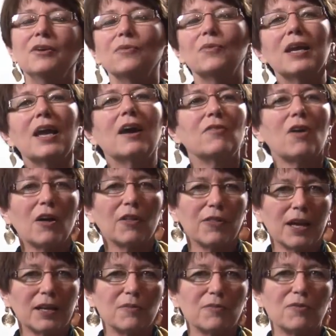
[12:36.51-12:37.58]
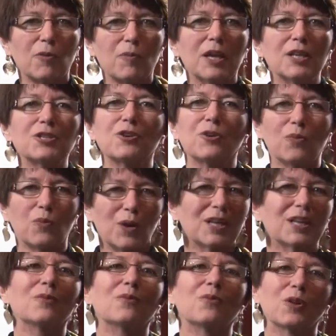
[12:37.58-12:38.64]
We have all that information, and we
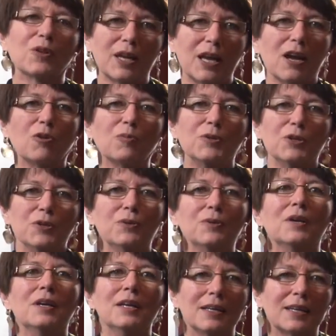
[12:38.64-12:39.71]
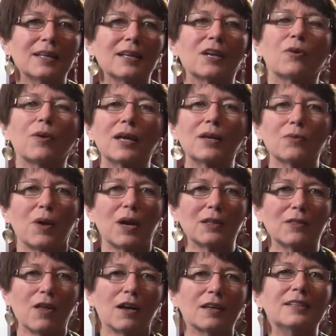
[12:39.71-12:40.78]
can really help you get a great
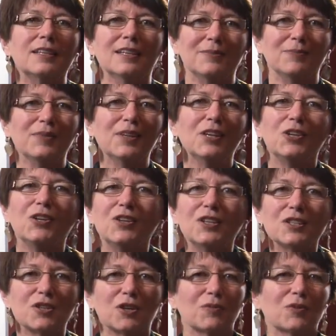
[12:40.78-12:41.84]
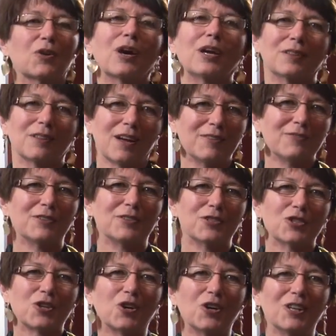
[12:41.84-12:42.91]
rate locked in. You deserve great life
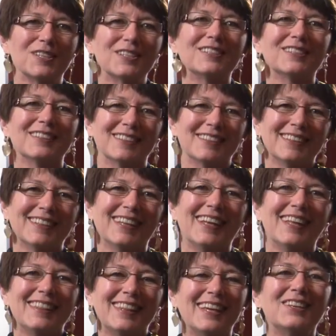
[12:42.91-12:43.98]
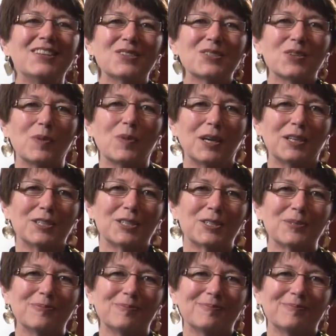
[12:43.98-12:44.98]
insurance. Thank you so much.